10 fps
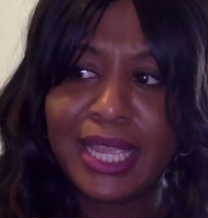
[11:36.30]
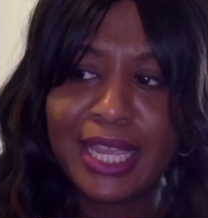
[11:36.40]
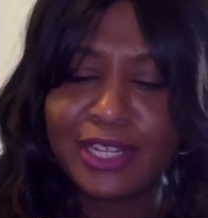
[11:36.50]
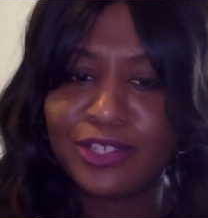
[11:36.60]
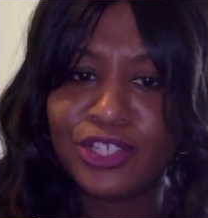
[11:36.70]

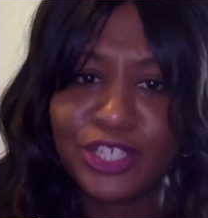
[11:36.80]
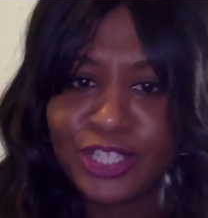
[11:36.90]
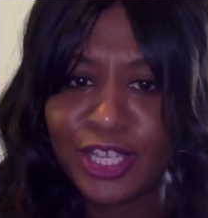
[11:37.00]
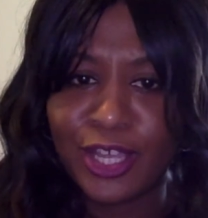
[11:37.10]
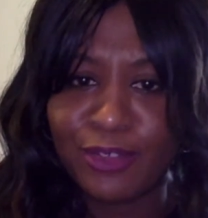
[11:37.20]
energy
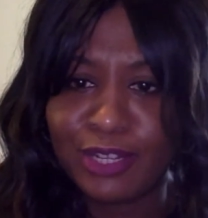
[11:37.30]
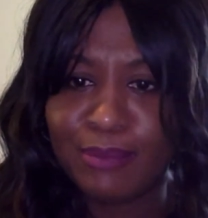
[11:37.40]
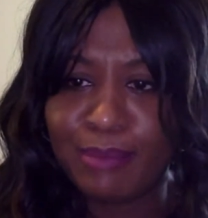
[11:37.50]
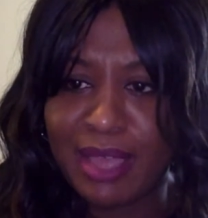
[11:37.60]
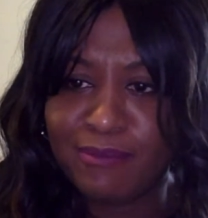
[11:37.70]
zone,
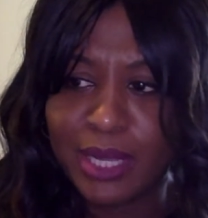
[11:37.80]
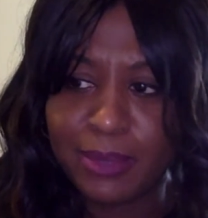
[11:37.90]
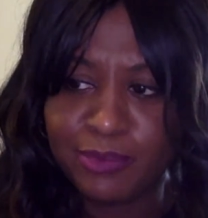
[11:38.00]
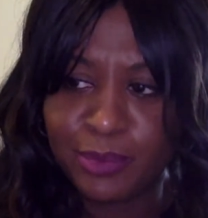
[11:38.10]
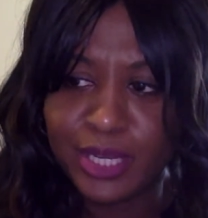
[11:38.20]
in my
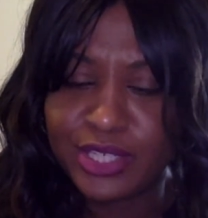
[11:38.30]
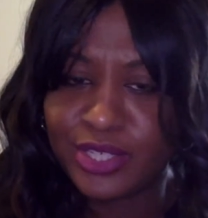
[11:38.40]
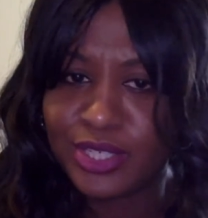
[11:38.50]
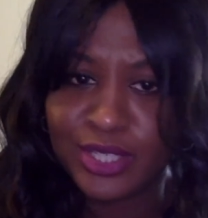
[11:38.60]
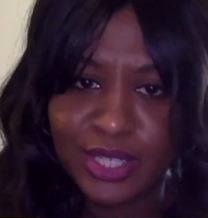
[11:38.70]

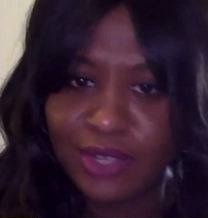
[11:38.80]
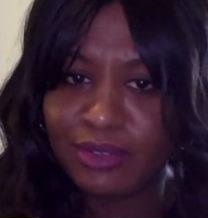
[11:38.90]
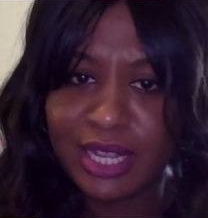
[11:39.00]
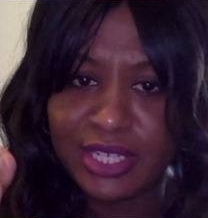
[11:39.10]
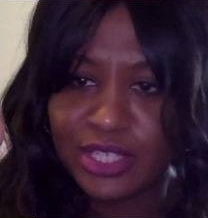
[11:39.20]
vibration
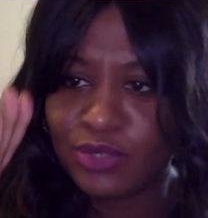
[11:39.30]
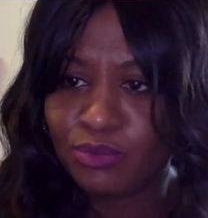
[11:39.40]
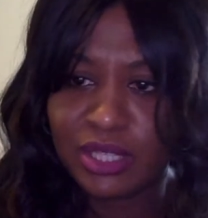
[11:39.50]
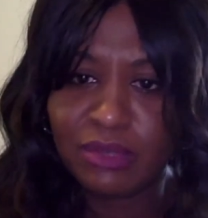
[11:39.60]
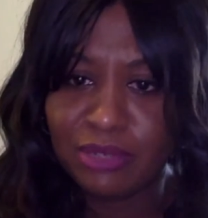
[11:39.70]
zone, I just
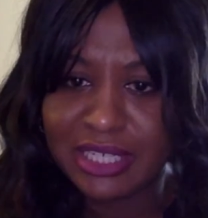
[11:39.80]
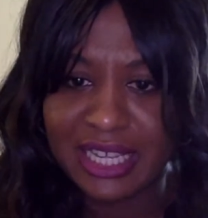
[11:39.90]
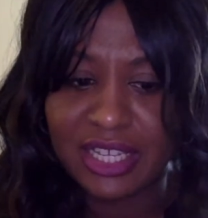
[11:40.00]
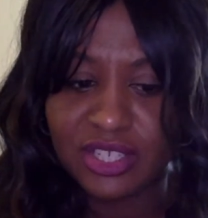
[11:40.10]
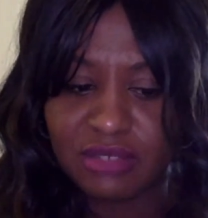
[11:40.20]
really wish
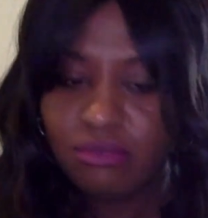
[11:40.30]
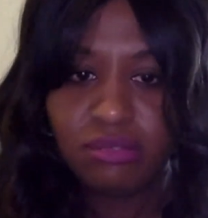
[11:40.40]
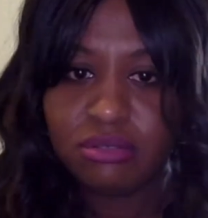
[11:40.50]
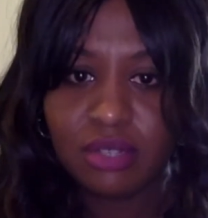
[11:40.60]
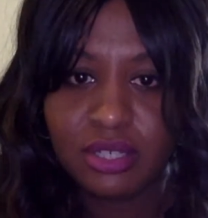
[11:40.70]
I could just
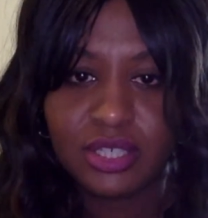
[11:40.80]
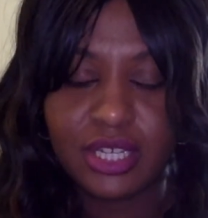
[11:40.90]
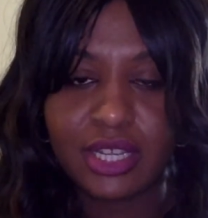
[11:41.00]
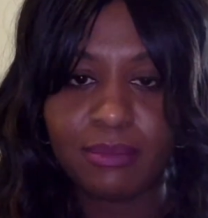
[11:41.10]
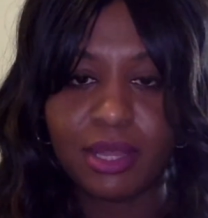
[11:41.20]

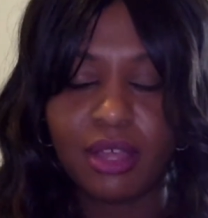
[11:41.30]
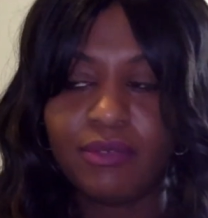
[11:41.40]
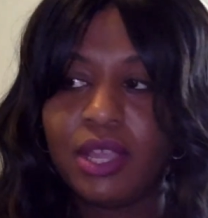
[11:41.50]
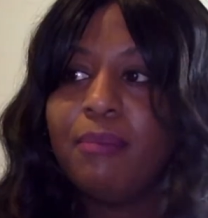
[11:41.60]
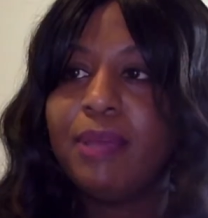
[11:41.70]
shake them off.
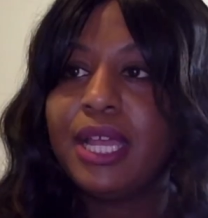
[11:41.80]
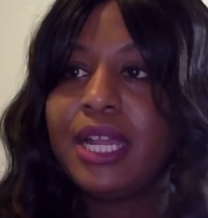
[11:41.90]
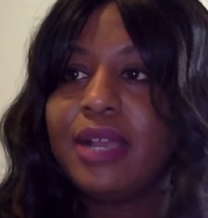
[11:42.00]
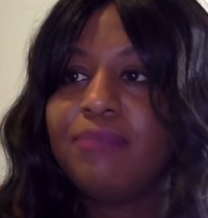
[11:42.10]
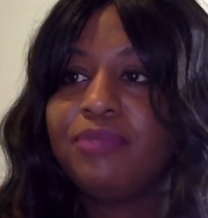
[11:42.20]

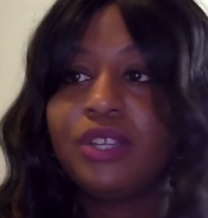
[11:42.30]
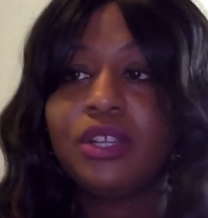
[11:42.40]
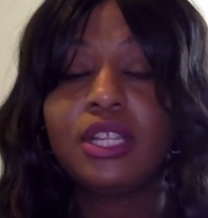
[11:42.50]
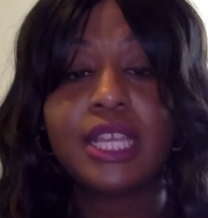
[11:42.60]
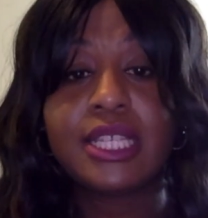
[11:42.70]
But
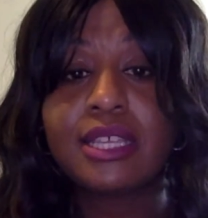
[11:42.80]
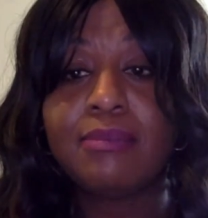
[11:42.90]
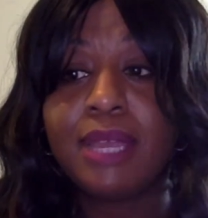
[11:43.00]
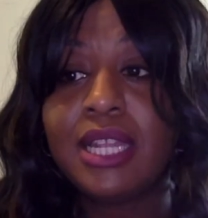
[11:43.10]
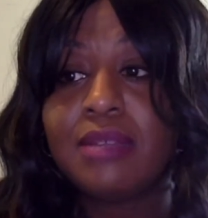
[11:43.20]
girl, that's
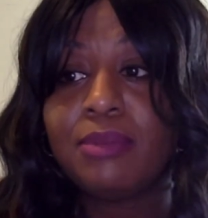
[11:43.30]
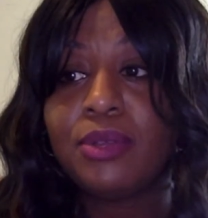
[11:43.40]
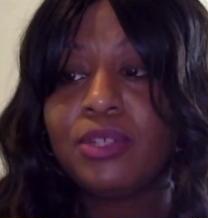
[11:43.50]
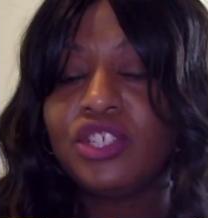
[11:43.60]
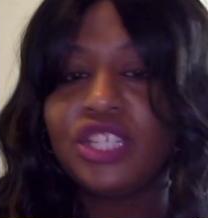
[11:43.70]

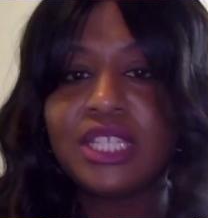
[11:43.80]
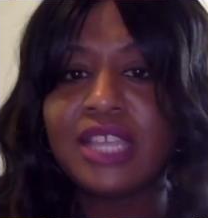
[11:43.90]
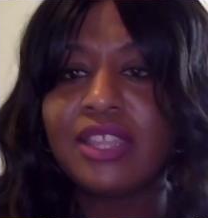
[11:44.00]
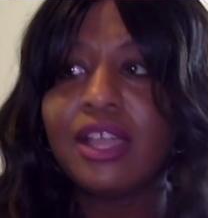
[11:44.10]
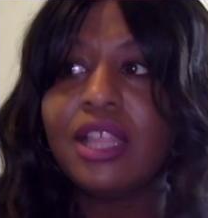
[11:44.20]
commendable. She's
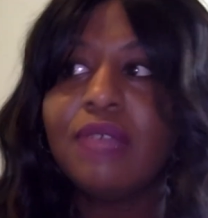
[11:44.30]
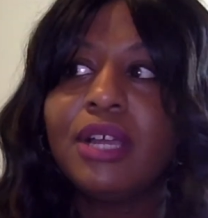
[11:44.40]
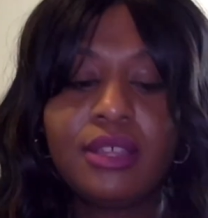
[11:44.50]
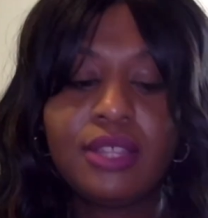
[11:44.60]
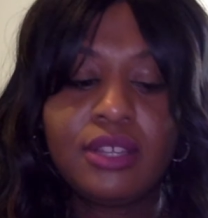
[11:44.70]
not the only
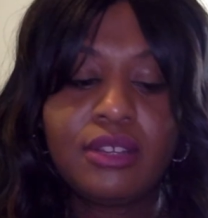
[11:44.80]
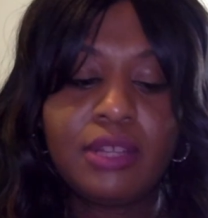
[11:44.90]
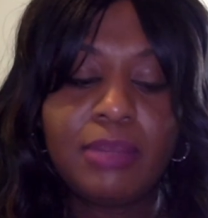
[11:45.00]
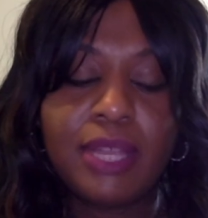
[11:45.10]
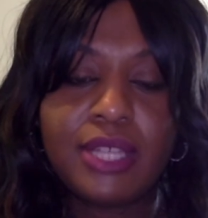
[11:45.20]
one. The girl
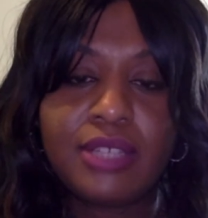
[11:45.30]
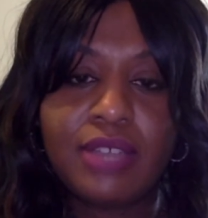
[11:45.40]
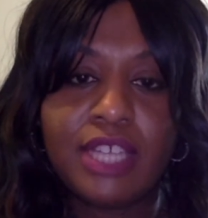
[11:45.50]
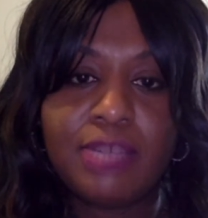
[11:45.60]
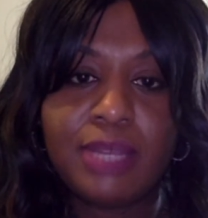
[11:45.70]
that plays
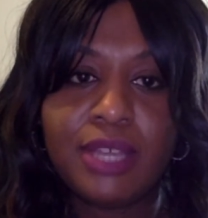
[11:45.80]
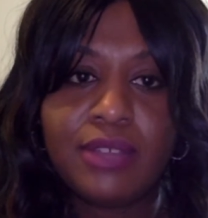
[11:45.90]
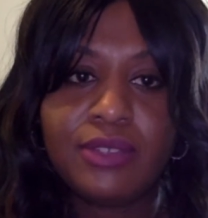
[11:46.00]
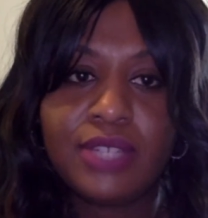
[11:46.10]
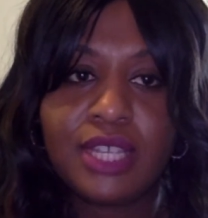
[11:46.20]
on
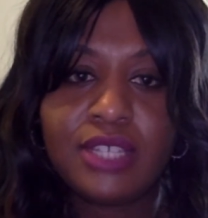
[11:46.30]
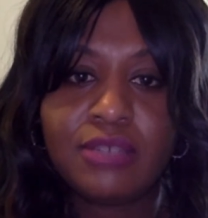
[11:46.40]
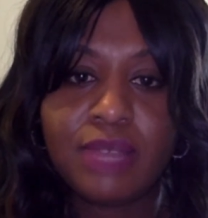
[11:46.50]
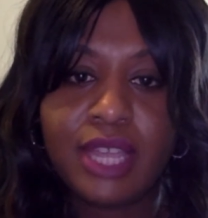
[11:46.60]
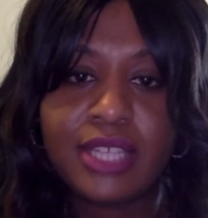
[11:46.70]
HBO's Issa
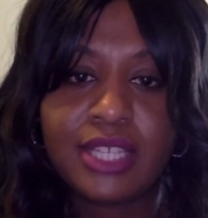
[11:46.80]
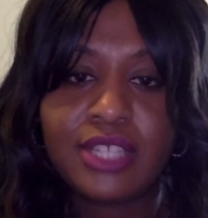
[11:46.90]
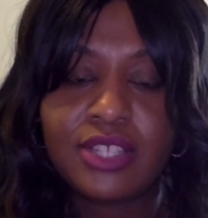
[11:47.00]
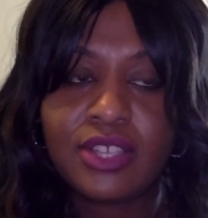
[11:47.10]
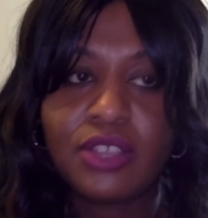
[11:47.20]
Rae's
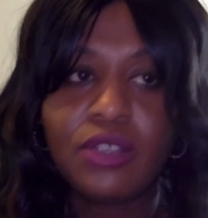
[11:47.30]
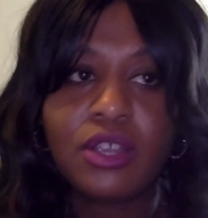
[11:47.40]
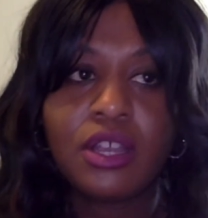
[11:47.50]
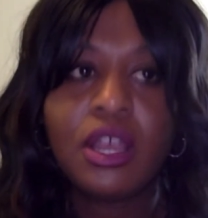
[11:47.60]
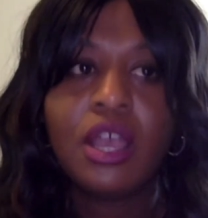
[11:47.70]

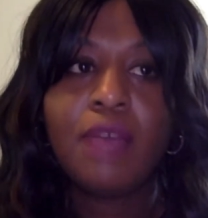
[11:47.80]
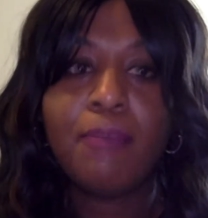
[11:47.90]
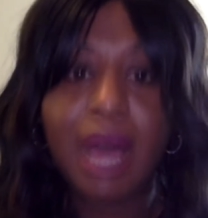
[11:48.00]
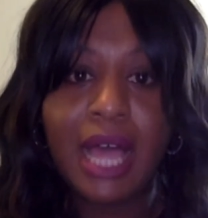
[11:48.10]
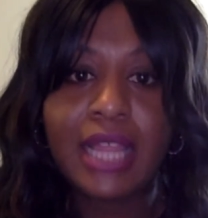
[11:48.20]
Insecure,
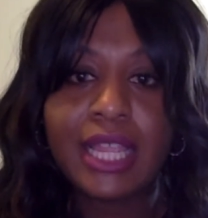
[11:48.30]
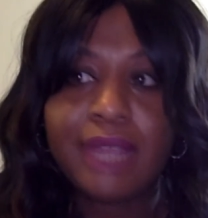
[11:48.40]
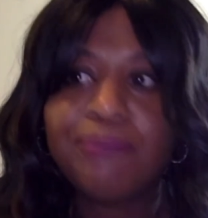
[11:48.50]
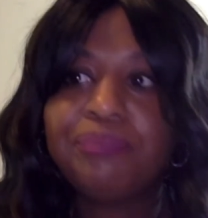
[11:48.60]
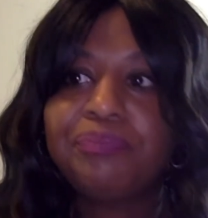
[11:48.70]
Molly,